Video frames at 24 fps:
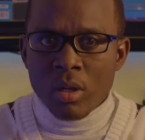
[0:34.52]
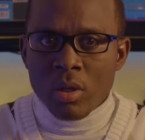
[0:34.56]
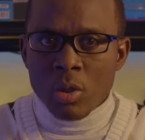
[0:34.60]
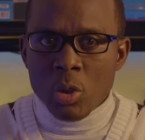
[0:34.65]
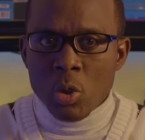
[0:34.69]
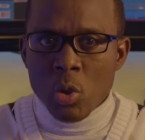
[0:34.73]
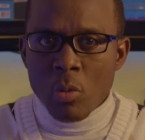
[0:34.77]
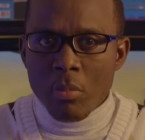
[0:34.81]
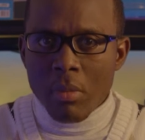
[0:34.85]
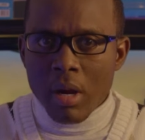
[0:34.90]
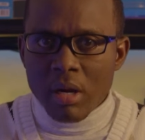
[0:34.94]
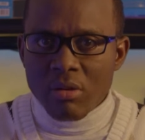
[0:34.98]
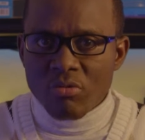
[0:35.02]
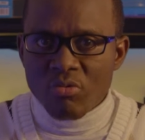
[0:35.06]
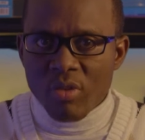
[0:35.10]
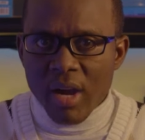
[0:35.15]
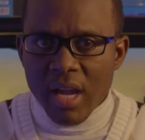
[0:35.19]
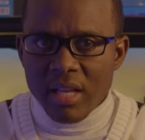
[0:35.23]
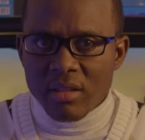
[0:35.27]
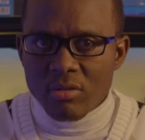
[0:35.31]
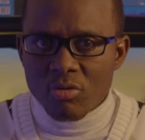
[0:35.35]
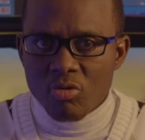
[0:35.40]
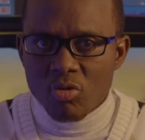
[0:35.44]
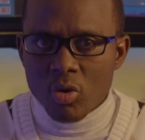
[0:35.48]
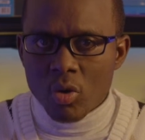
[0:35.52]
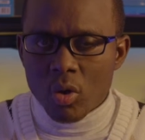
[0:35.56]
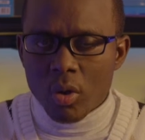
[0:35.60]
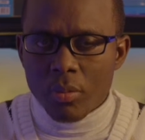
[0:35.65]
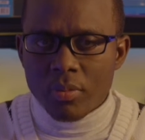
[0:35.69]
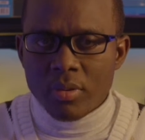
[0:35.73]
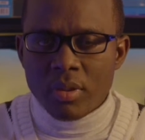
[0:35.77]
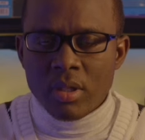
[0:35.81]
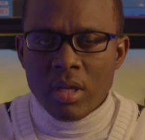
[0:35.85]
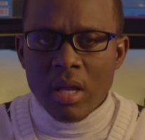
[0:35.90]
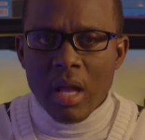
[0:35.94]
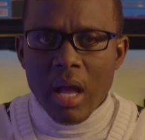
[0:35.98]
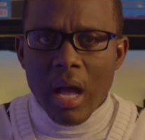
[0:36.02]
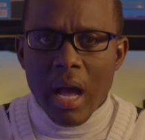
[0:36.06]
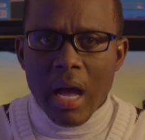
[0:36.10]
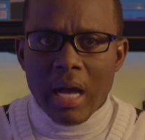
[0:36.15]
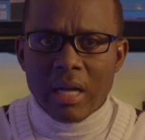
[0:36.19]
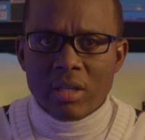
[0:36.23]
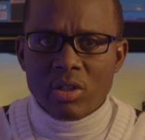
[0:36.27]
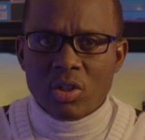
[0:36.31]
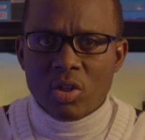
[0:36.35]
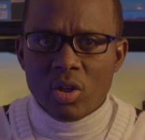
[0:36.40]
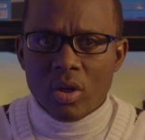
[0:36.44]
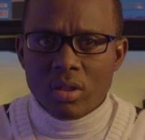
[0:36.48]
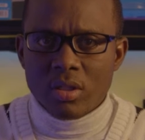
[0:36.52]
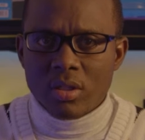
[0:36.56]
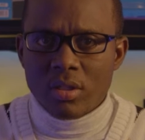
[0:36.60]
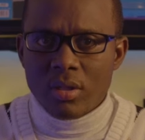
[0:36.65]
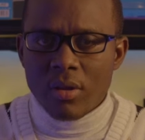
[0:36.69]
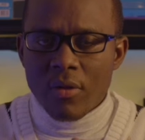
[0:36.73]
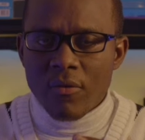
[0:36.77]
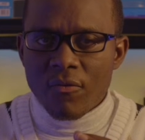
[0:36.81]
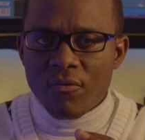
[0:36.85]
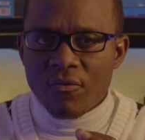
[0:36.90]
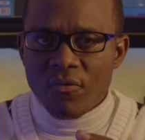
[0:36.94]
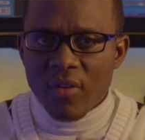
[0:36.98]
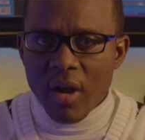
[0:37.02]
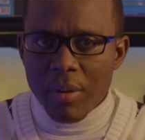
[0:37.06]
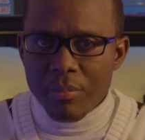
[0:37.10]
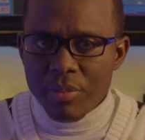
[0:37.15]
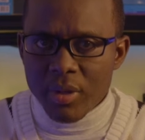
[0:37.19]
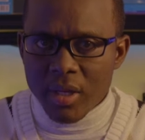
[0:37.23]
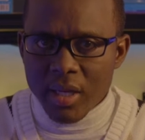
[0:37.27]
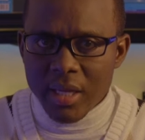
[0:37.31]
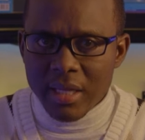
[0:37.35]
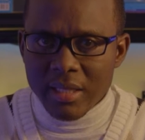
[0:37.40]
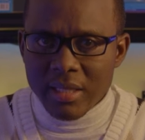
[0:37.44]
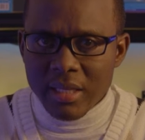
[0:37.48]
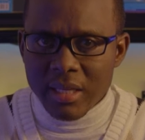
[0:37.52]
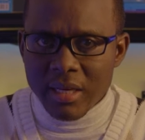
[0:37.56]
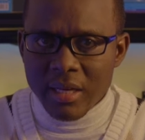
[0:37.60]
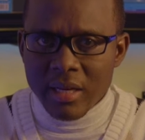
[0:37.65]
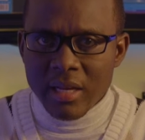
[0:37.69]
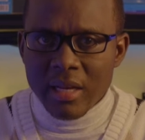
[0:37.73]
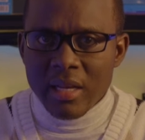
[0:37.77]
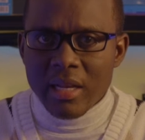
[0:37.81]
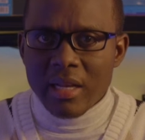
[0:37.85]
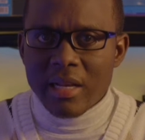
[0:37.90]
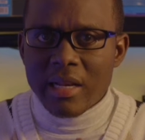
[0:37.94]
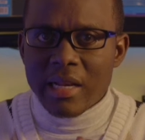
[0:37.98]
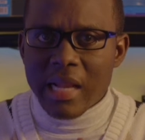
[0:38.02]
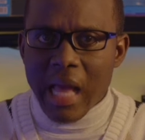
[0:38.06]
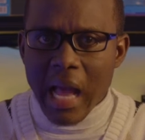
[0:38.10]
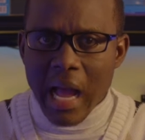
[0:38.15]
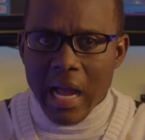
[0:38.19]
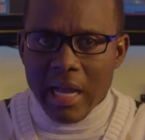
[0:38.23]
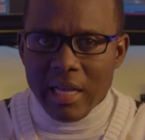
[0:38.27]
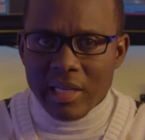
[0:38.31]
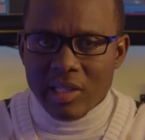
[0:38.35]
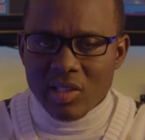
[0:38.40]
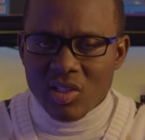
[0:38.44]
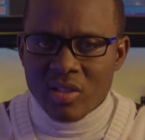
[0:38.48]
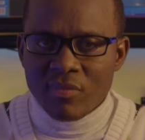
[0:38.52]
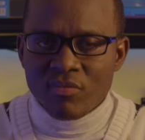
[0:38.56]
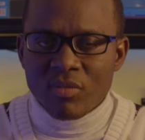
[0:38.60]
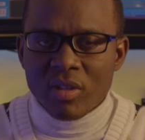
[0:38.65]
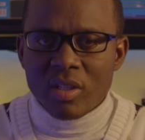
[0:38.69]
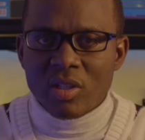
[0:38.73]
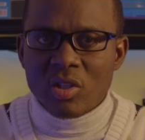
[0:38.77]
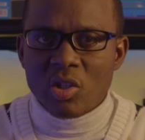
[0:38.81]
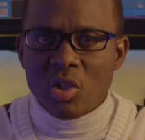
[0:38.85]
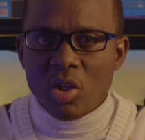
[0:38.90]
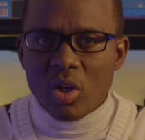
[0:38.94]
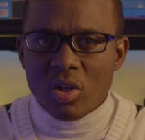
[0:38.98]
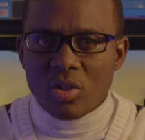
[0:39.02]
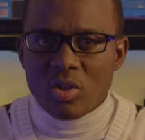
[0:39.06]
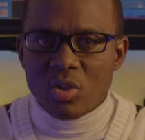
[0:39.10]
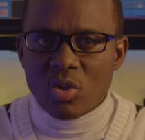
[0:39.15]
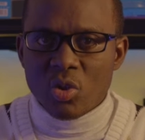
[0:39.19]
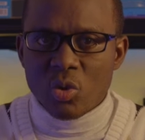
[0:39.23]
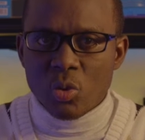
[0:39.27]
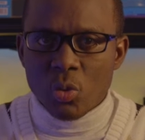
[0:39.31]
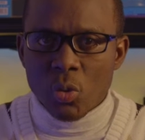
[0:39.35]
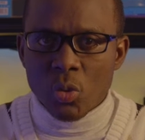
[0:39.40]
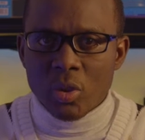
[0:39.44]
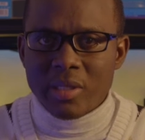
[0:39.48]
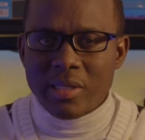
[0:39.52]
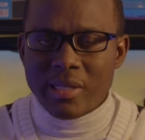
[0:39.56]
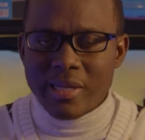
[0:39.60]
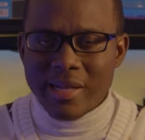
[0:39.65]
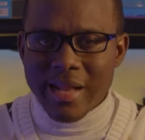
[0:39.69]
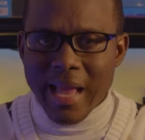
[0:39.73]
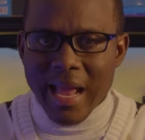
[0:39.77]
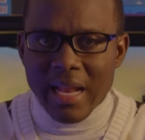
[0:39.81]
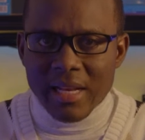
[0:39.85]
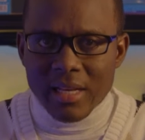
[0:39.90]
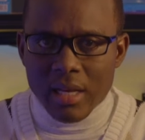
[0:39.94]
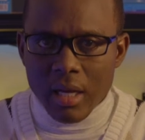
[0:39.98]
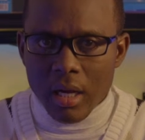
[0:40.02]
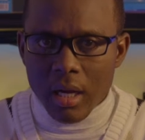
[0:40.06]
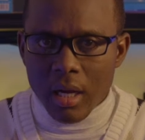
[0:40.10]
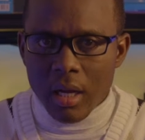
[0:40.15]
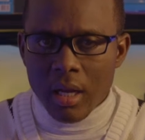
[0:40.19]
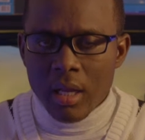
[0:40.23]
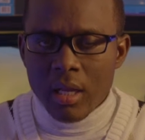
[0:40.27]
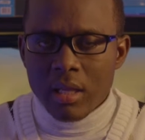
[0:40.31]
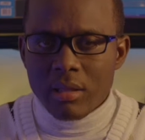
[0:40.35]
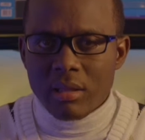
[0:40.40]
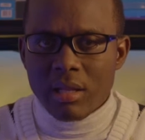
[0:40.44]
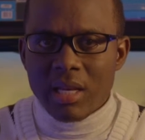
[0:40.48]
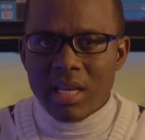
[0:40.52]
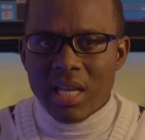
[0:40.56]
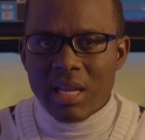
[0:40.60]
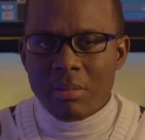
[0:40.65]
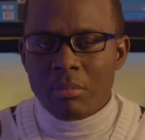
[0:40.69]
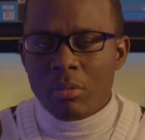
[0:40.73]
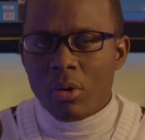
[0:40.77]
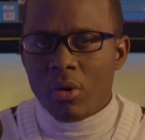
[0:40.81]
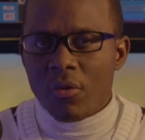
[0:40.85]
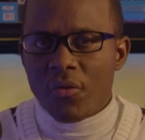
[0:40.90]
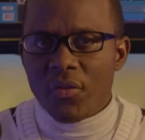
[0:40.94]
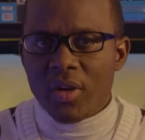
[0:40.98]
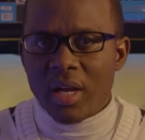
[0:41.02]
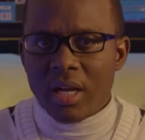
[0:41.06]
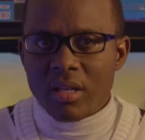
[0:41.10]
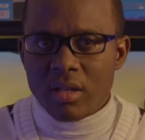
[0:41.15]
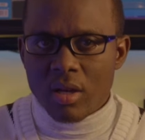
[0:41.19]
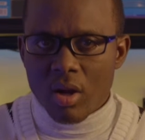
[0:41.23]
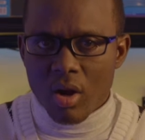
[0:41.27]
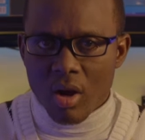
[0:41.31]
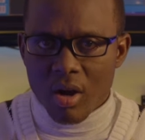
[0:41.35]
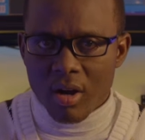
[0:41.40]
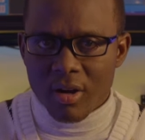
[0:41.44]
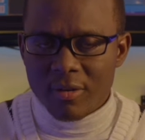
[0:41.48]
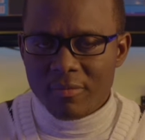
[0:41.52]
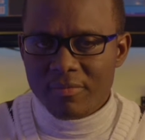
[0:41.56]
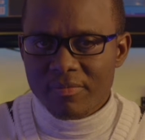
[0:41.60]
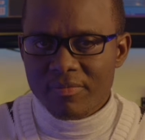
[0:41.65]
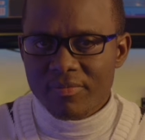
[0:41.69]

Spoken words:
human rights groups are just fabricating lies just to slander the name of Qatar.